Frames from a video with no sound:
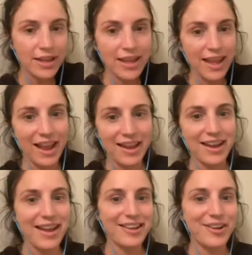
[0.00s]
And,
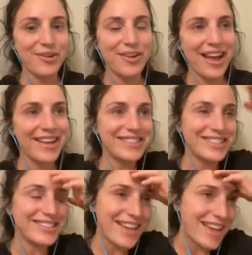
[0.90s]
you know, it's
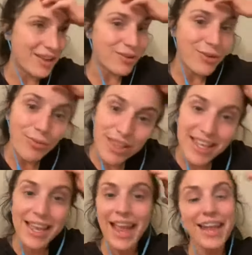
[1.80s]
just like you really
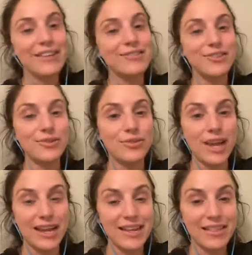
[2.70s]
can do
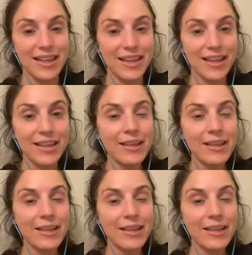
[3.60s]
anything.